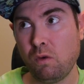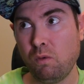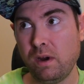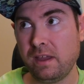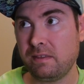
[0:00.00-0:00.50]

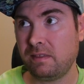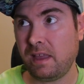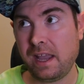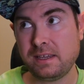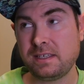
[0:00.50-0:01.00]
with
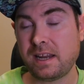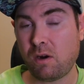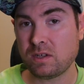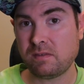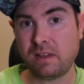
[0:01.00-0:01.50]
18
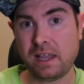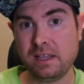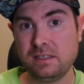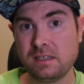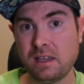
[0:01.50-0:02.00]
hours of
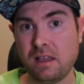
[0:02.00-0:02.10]
light,